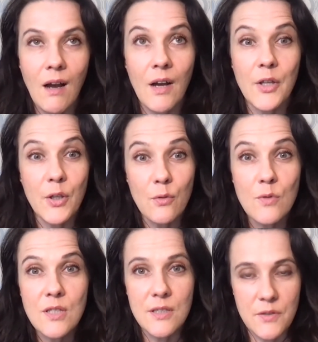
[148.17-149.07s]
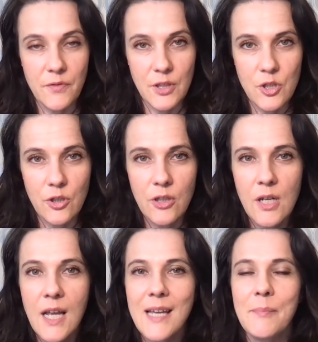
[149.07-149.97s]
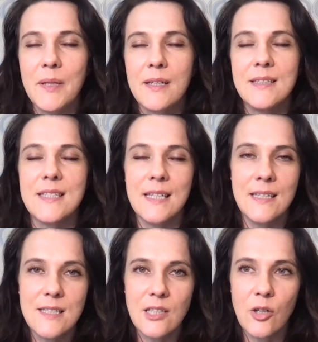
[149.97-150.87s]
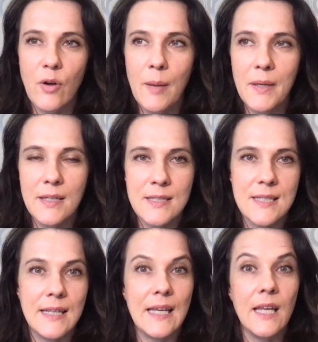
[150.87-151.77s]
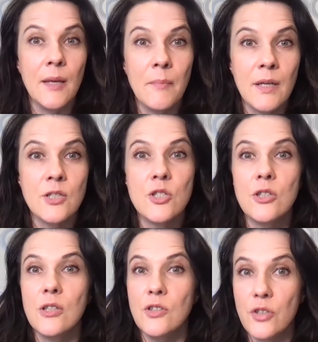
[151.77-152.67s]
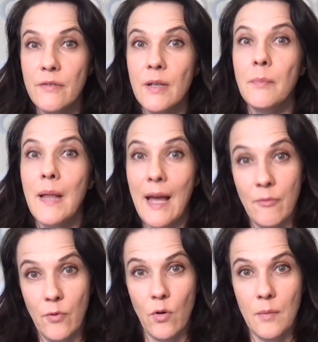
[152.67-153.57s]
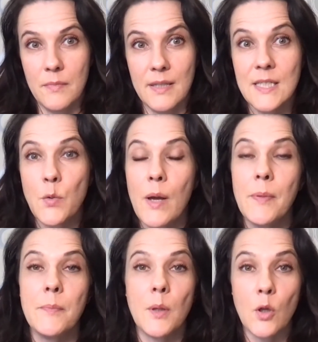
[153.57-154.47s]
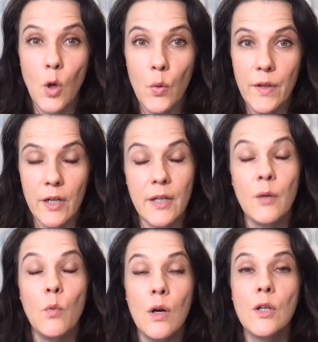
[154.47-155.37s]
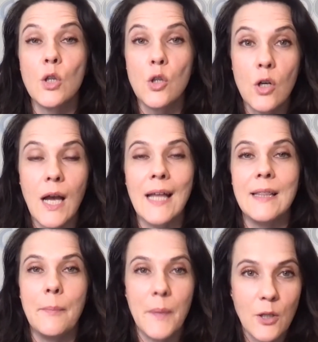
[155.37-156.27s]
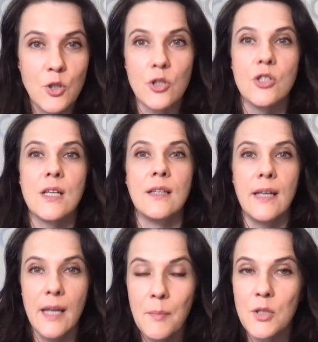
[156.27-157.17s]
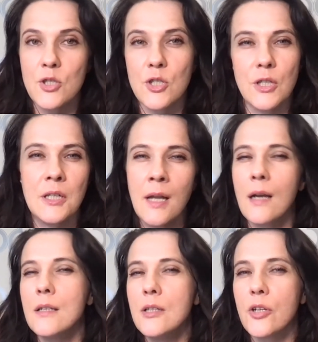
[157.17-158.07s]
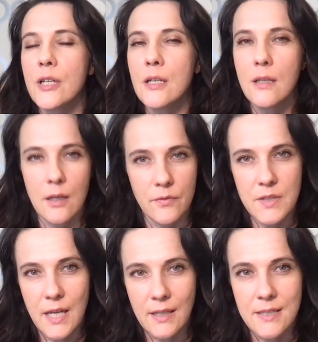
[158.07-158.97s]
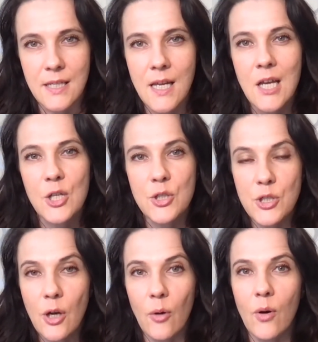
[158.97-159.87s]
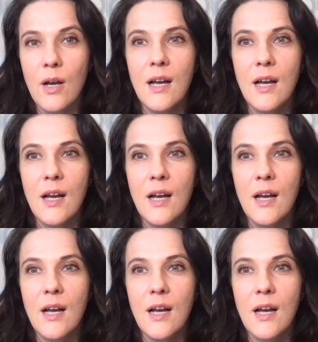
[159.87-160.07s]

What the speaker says: use this feature, because Instagram is the image driven platform. That's why people go there. They want to look at the pictures, at the images. They're not going to read a lot of text. So,